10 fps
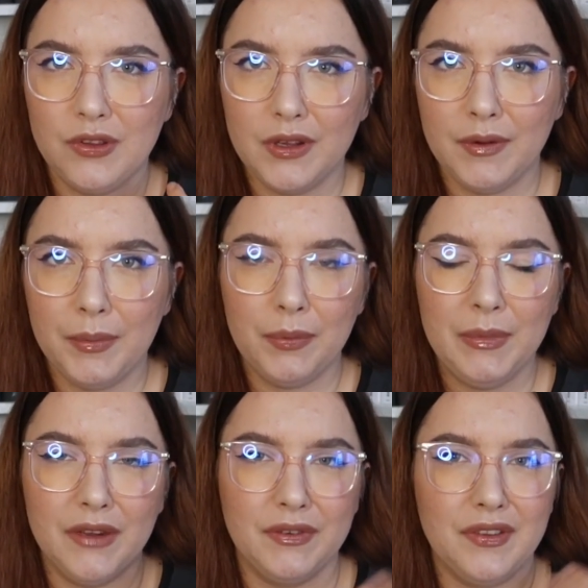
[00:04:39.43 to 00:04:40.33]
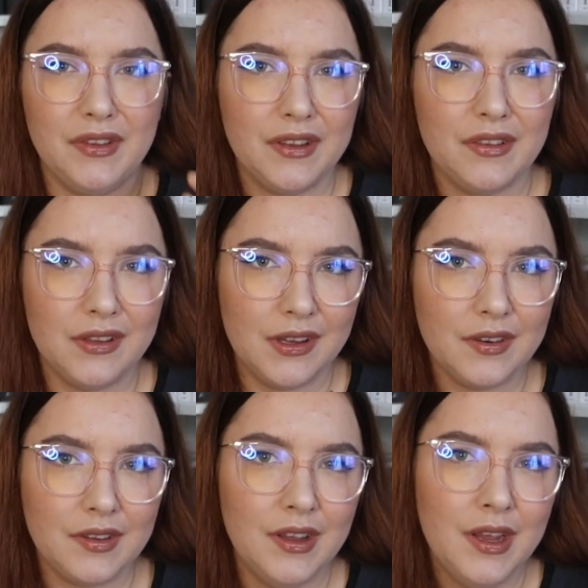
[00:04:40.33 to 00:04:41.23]
stuff about me after 6
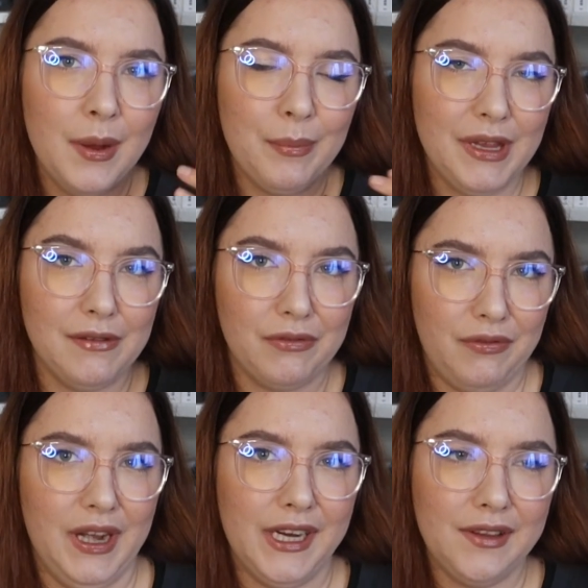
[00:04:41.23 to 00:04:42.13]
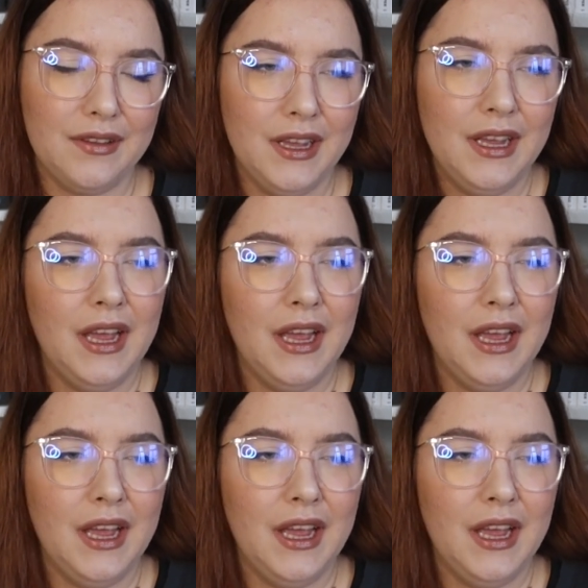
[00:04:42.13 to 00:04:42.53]
years being friends,